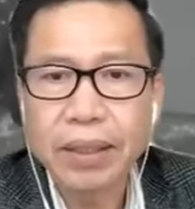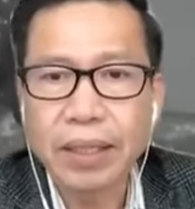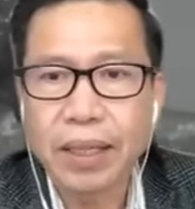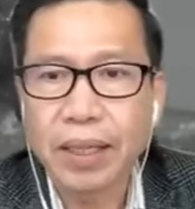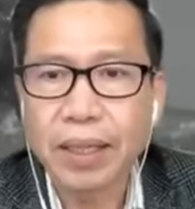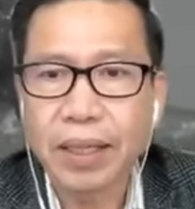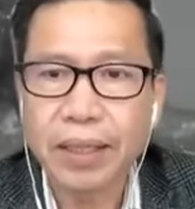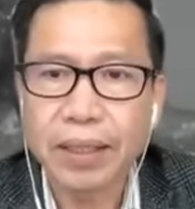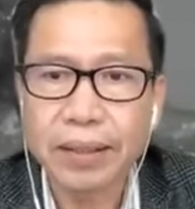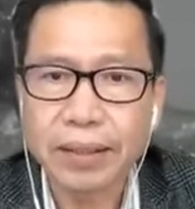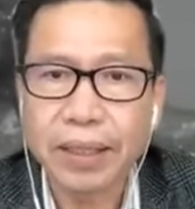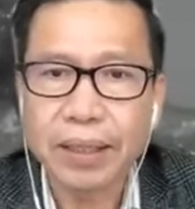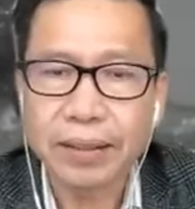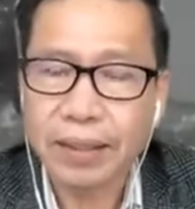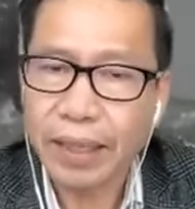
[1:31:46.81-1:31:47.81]

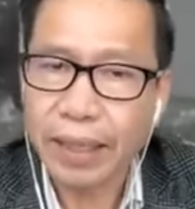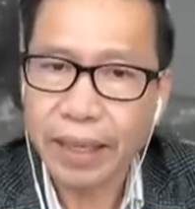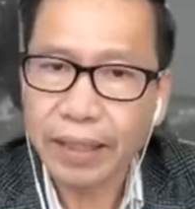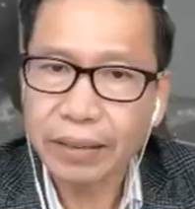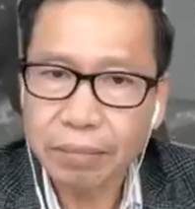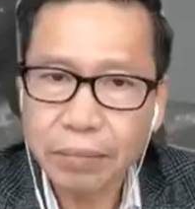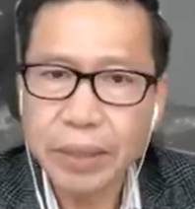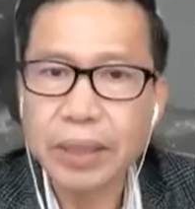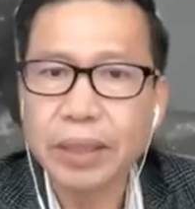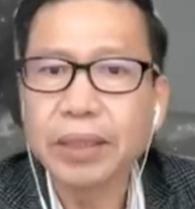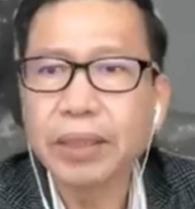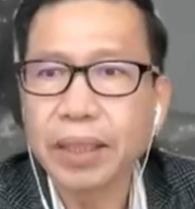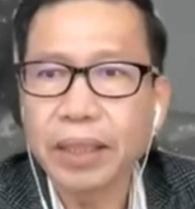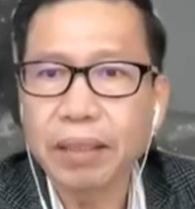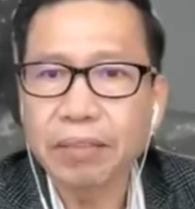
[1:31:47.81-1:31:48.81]
that can be